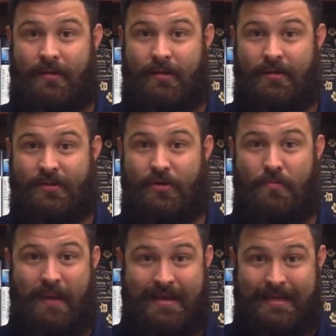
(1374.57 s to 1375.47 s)
So
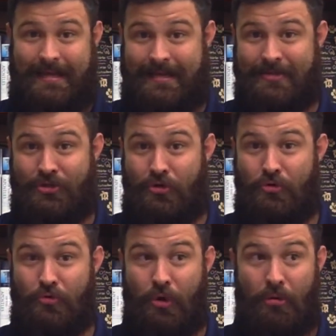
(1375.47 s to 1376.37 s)
my kids
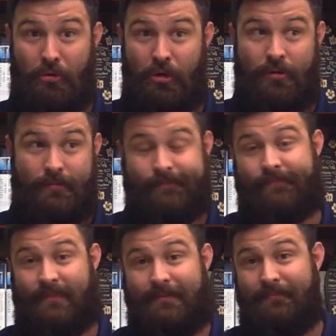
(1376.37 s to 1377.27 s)
who
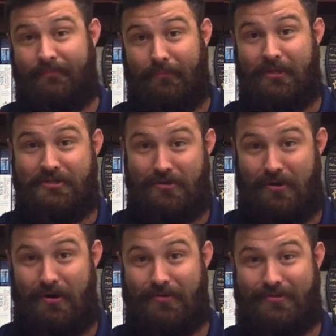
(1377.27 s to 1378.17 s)
bless their
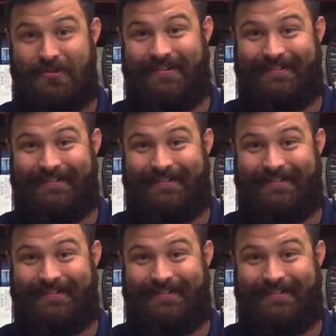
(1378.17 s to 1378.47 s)
hearts,